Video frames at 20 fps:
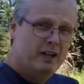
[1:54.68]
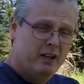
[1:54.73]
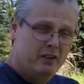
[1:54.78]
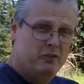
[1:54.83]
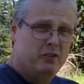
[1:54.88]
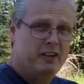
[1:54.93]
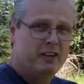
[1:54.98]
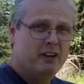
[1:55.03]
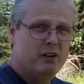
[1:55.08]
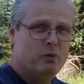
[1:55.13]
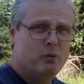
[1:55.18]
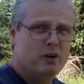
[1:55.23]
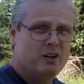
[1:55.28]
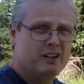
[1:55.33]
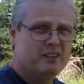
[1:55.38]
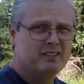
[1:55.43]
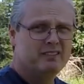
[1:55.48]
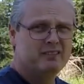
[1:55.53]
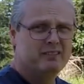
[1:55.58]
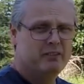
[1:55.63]
a
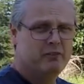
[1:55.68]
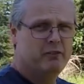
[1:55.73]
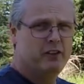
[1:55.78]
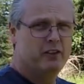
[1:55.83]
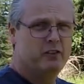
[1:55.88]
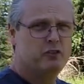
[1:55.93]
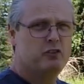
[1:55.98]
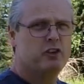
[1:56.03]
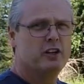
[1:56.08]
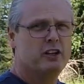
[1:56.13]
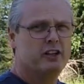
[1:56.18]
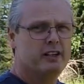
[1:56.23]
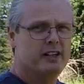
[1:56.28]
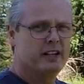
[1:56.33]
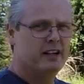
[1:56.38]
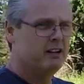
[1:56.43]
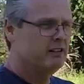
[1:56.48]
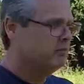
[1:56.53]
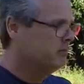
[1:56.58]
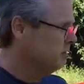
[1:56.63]
ZL1 5th gen
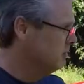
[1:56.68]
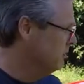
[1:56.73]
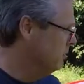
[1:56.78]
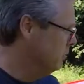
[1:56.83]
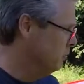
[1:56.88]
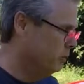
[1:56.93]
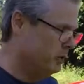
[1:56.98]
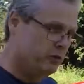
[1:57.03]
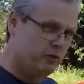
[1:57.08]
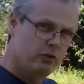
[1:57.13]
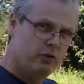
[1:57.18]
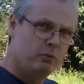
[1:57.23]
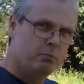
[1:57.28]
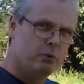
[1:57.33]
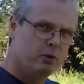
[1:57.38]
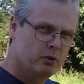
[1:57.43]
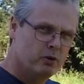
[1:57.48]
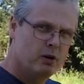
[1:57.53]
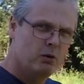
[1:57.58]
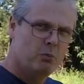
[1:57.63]
now with
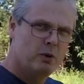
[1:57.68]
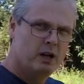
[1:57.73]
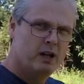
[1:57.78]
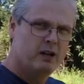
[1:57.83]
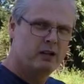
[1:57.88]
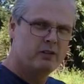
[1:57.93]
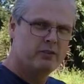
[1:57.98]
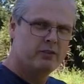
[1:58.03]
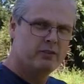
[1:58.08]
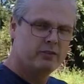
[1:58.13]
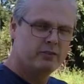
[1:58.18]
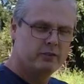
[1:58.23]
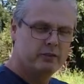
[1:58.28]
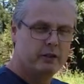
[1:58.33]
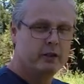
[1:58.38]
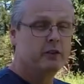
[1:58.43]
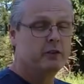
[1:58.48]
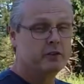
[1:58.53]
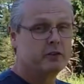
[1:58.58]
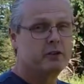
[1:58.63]
super low miles,
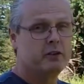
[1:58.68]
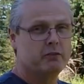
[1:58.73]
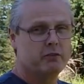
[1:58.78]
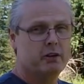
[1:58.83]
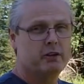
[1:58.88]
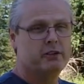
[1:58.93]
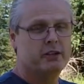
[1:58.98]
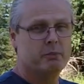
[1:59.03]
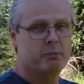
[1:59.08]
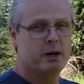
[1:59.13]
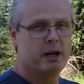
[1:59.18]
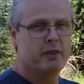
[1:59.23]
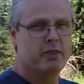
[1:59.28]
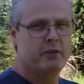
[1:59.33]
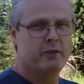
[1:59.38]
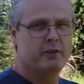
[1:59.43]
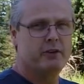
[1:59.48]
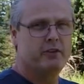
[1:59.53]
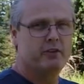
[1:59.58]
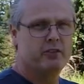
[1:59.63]
it's going to run you about
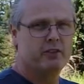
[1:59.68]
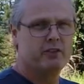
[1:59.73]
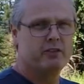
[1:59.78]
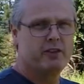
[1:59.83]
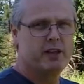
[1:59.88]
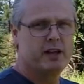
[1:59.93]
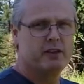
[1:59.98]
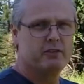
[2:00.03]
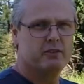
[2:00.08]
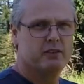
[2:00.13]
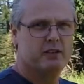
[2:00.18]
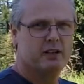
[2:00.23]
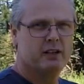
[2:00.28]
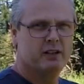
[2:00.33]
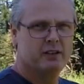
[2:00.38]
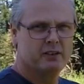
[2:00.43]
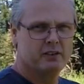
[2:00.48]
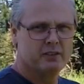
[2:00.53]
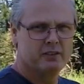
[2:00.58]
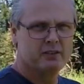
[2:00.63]

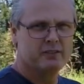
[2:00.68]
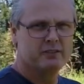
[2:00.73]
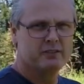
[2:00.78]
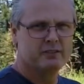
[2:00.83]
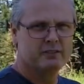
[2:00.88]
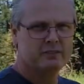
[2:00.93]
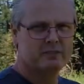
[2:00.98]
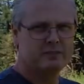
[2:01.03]
$36,000.